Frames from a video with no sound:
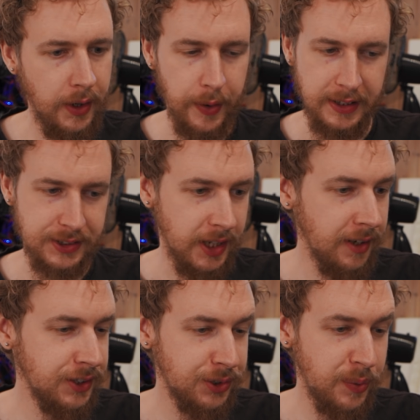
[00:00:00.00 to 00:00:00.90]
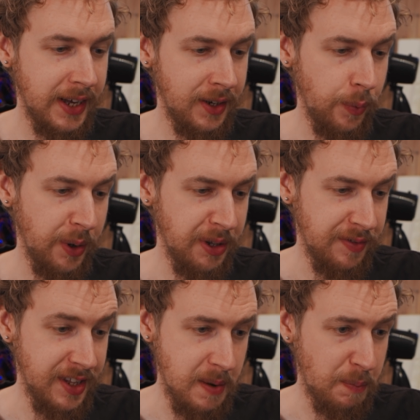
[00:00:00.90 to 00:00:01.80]
All right, so I just ran one
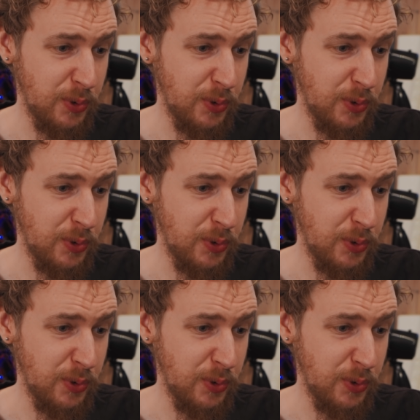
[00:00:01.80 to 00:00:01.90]
of the